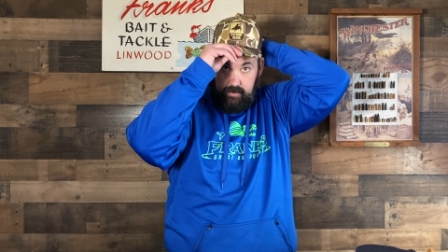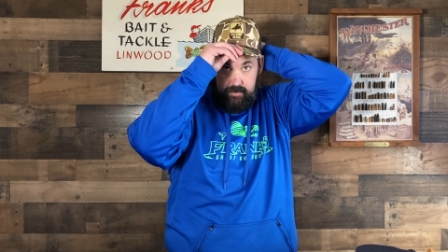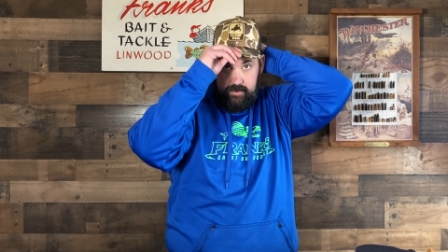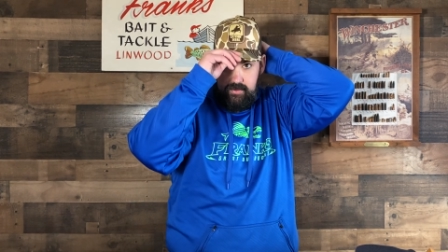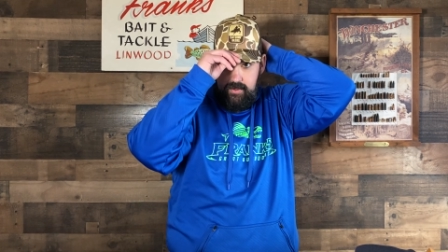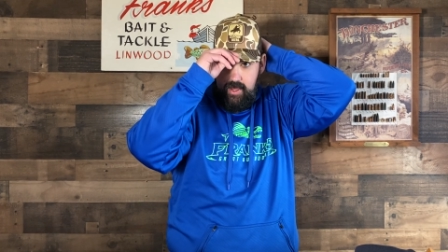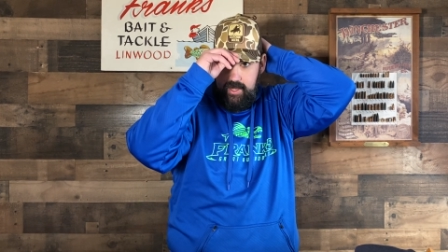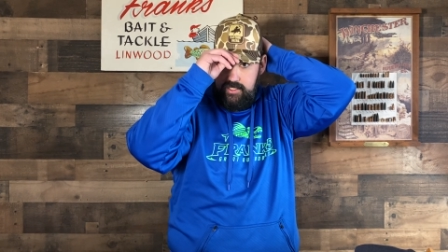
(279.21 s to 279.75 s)

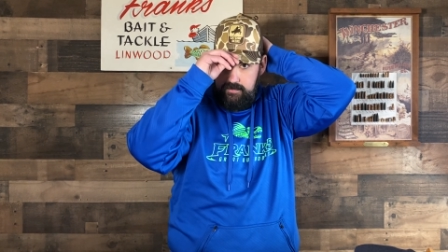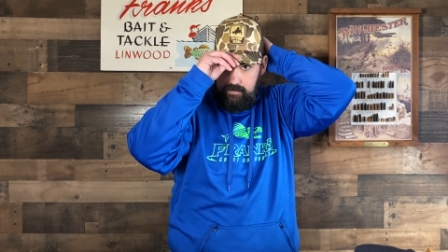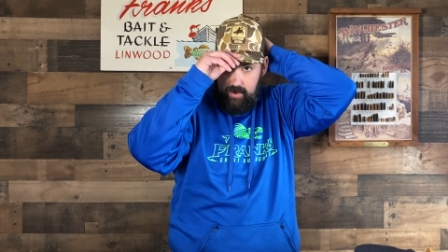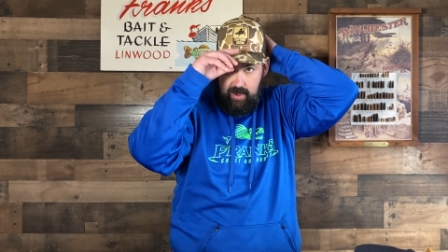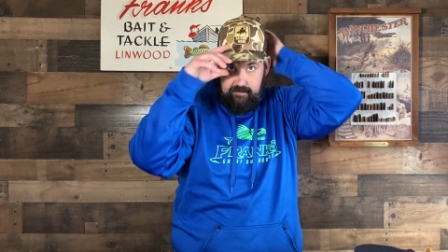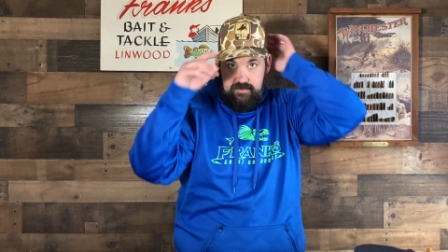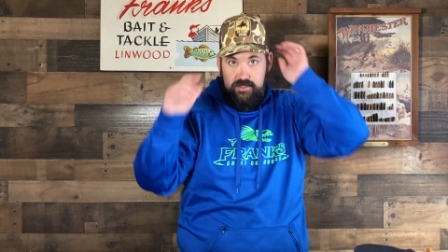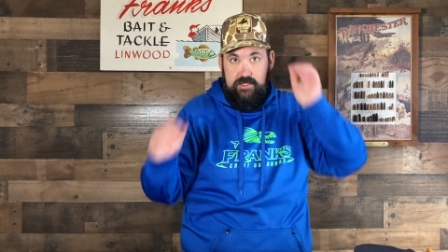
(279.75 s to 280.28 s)
You guys have
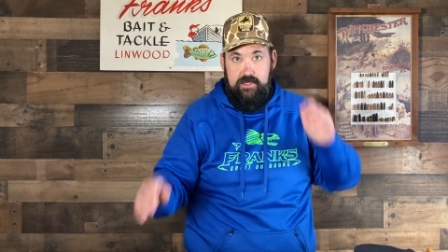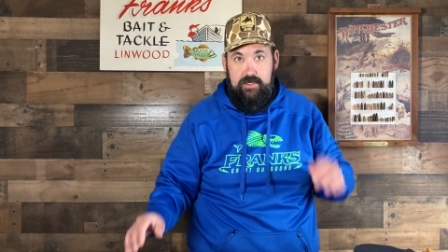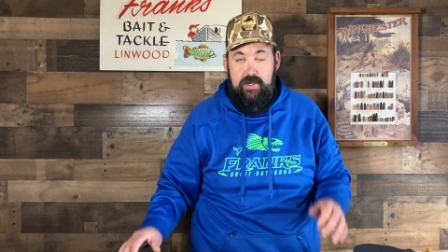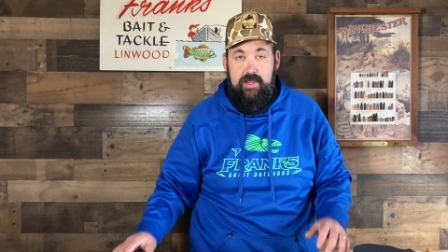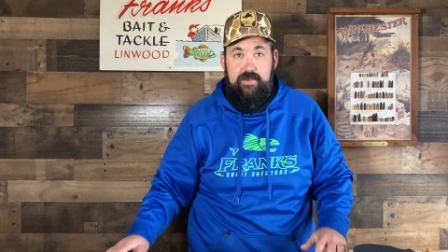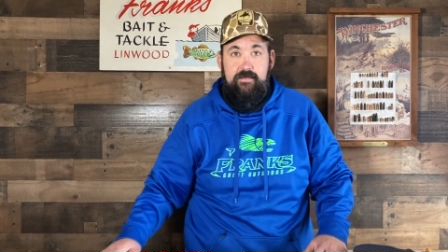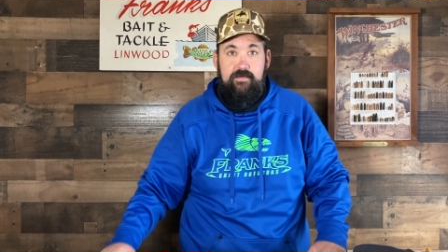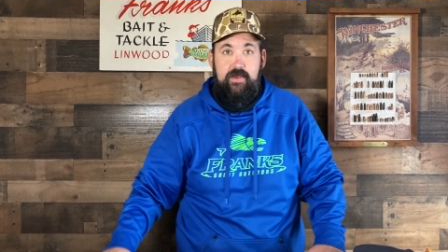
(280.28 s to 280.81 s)
probably seen
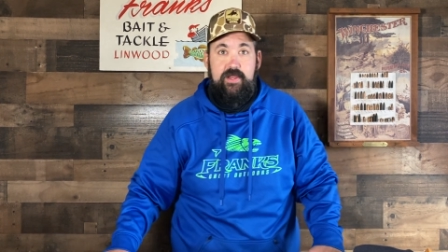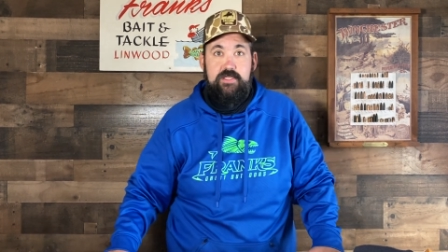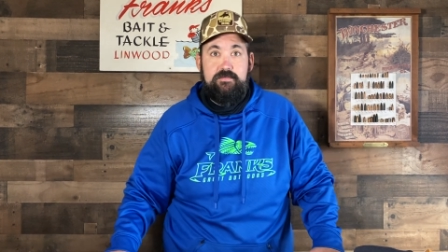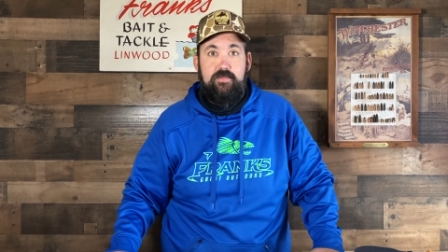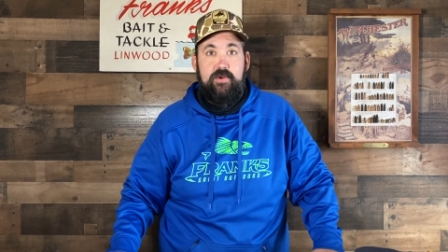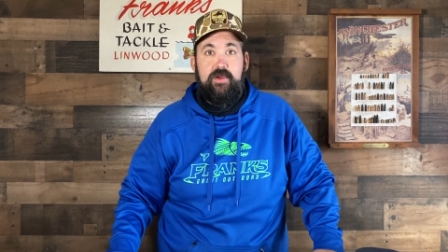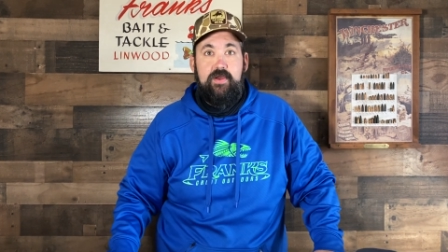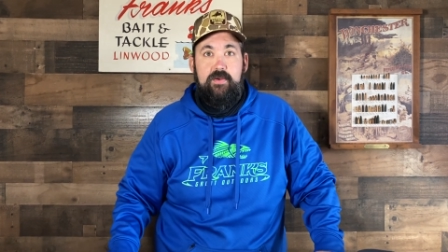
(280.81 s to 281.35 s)
on
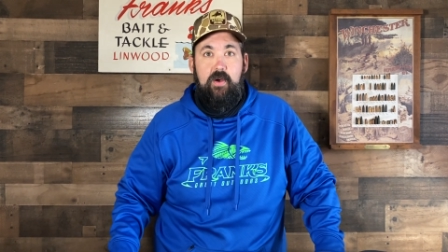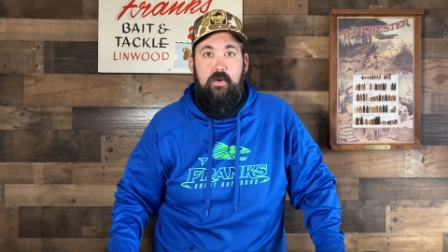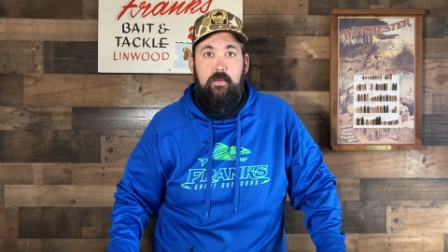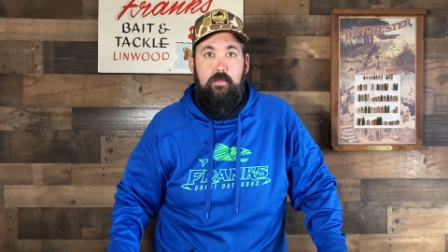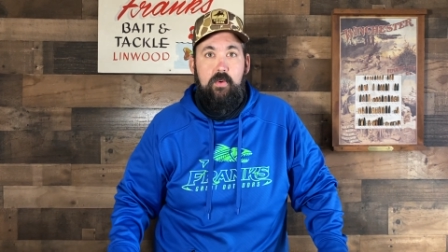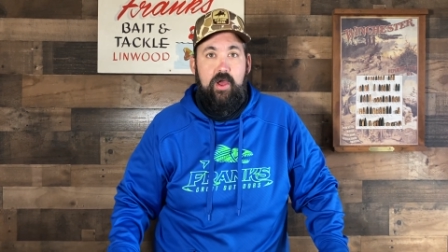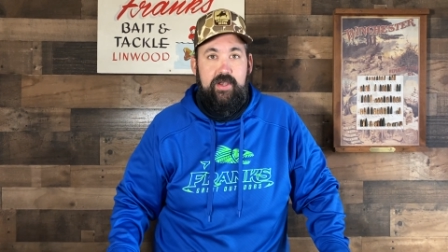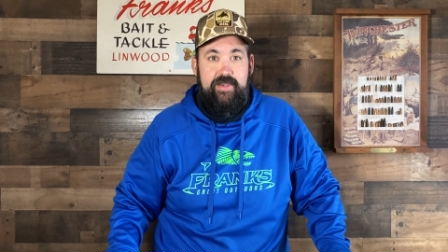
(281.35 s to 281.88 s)
Facebook, old
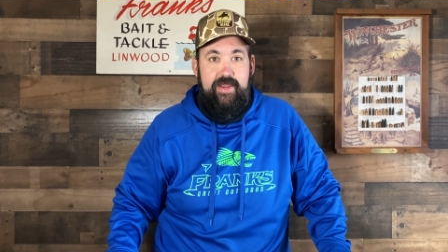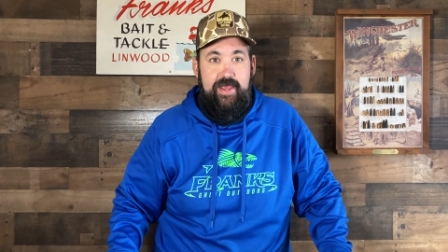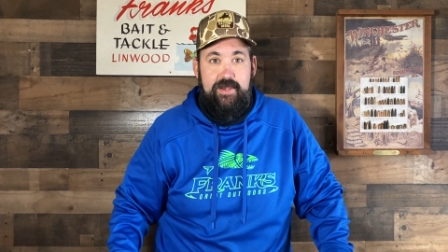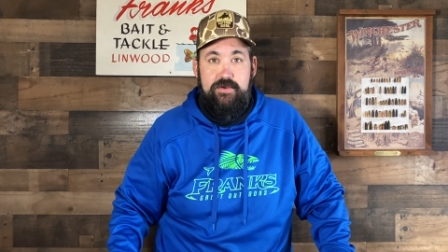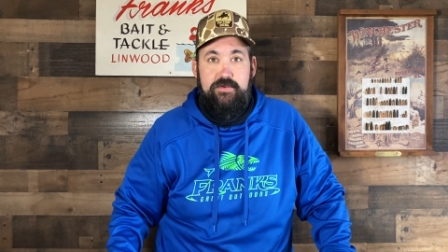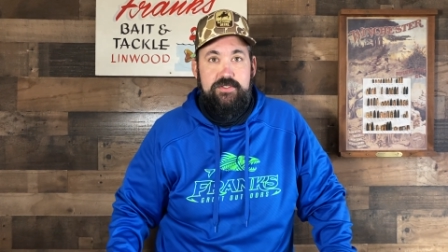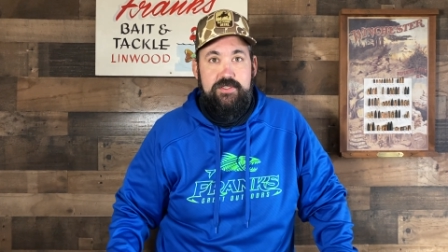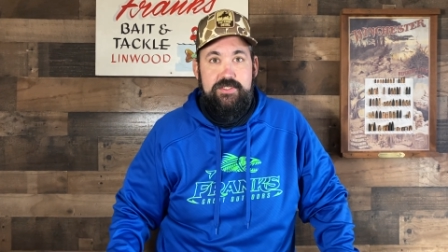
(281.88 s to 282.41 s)
Rut
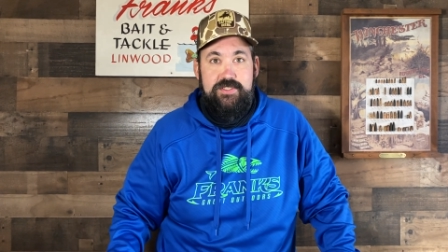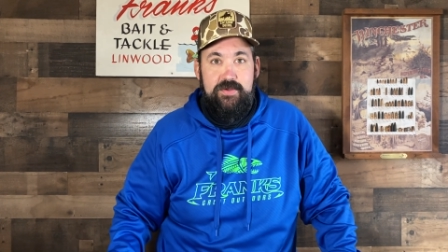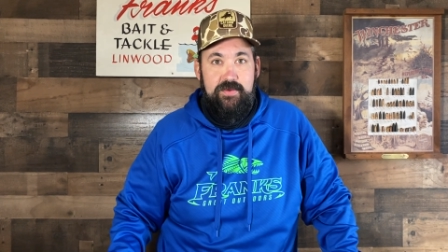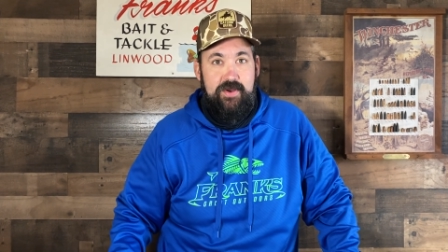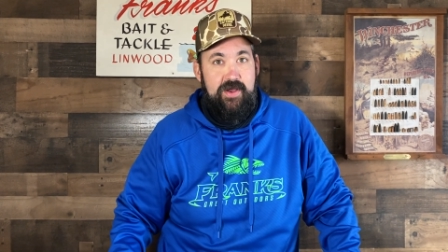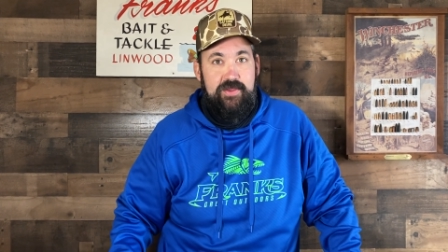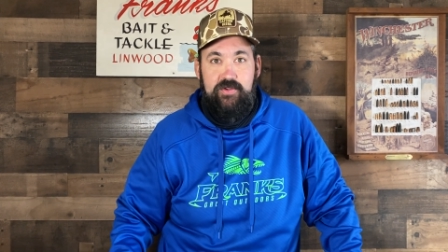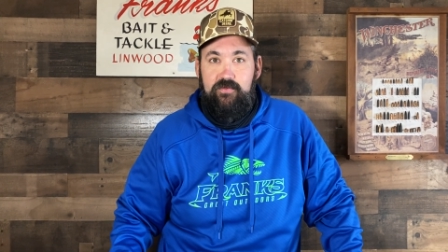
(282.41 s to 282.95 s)
Daniels, he's doing
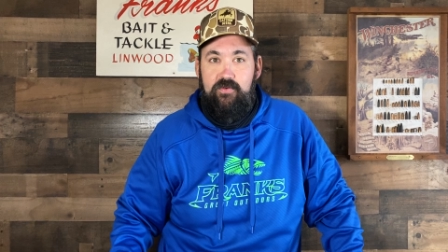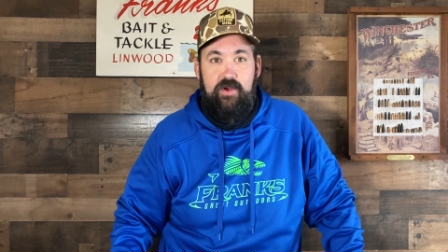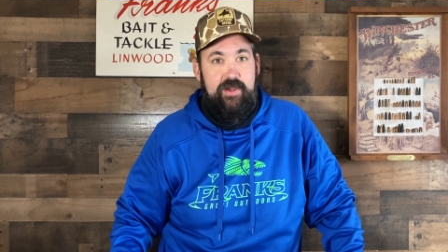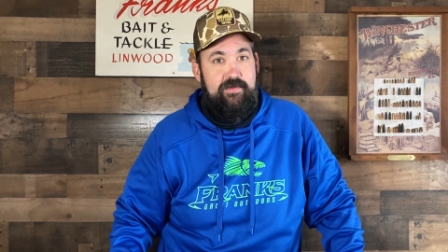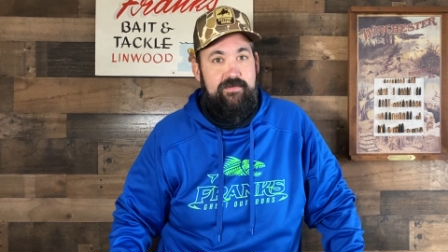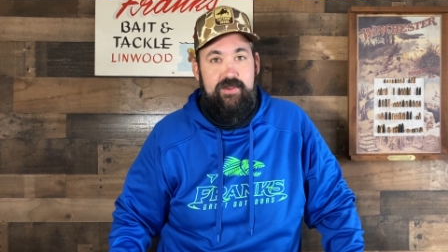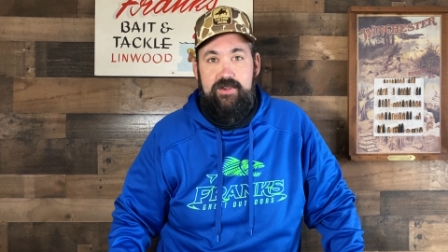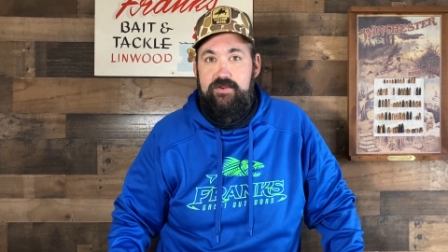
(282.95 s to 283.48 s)
all these
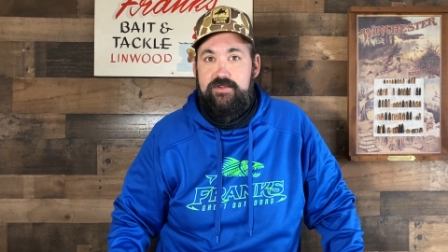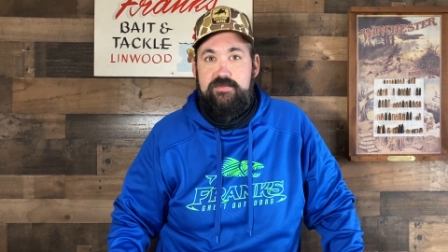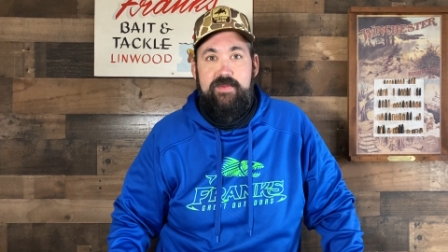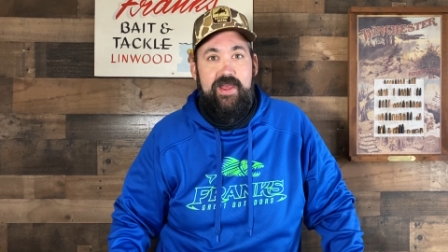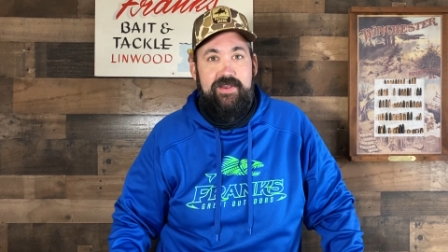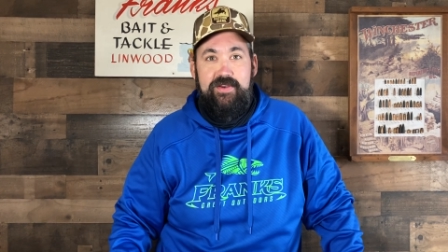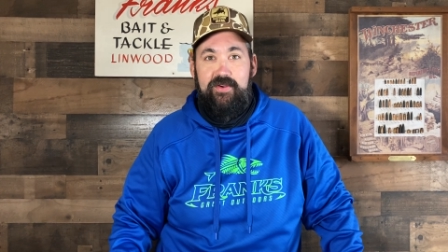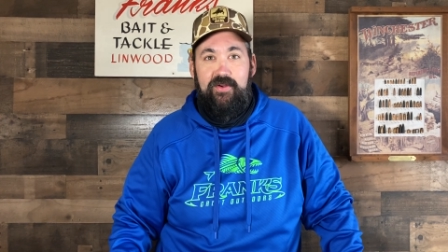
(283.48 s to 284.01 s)
funny videos,
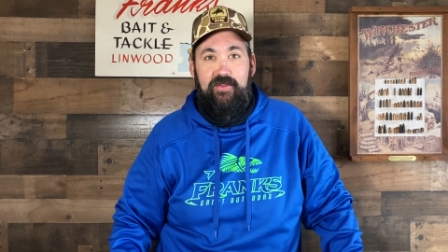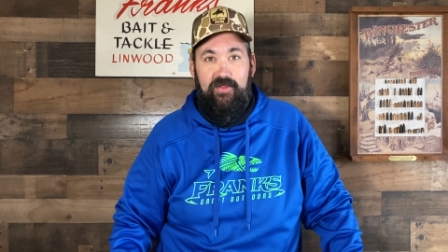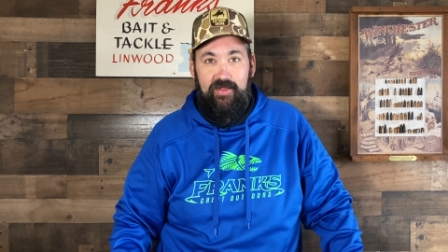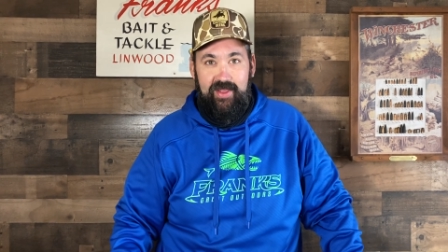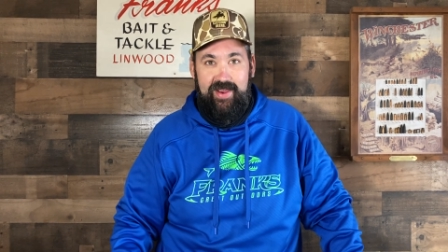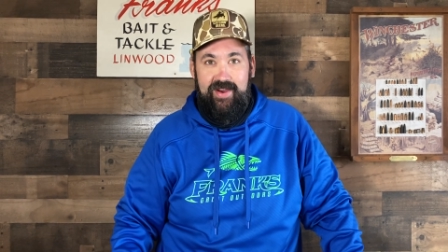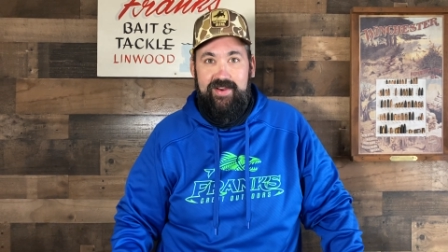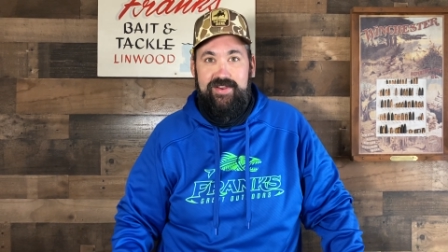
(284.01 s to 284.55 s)
man. They're
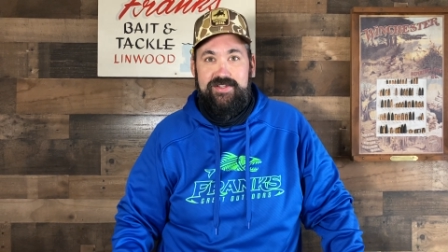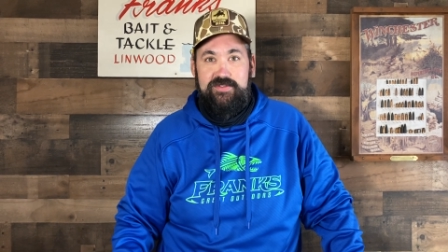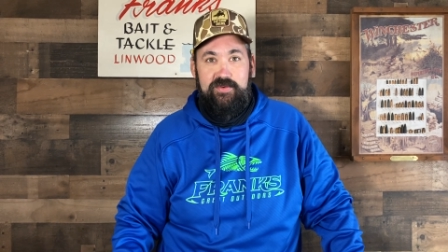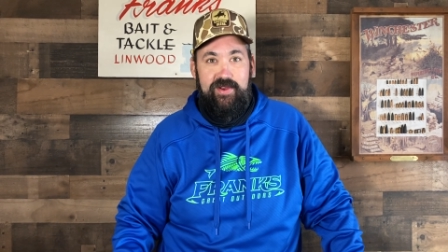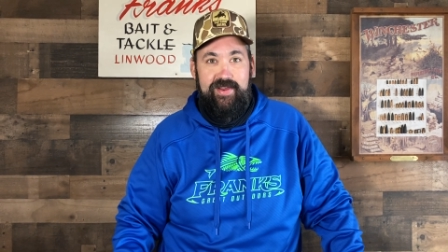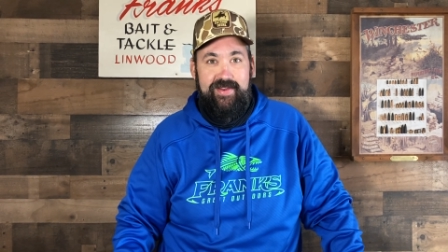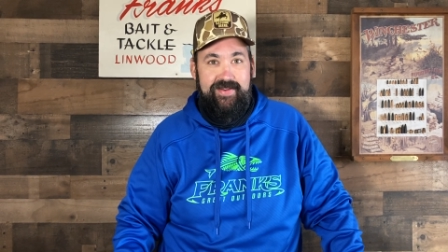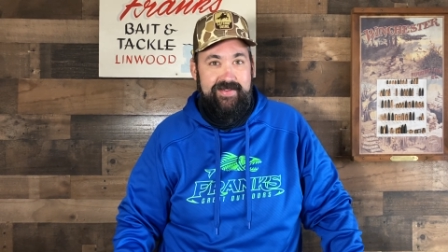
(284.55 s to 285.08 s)
hilarious,
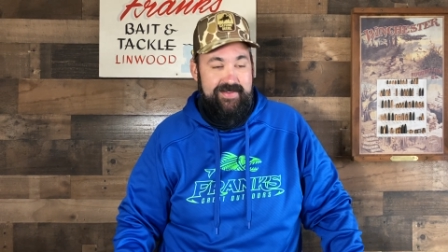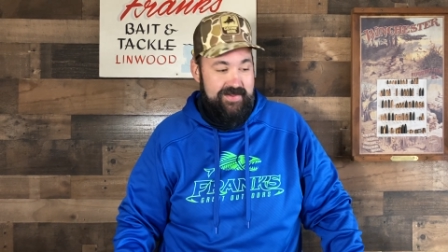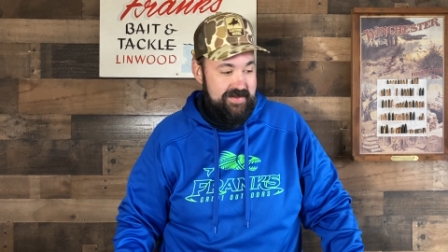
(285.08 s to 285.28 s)
right?